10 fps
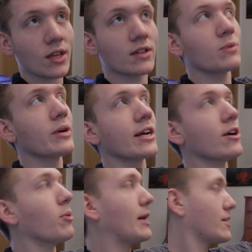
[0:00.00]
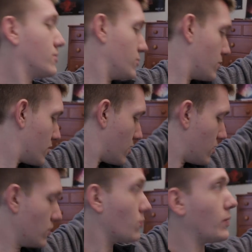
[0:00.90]
then we can go back to
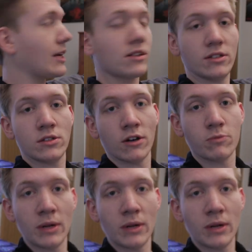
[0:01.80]
weekly stuff,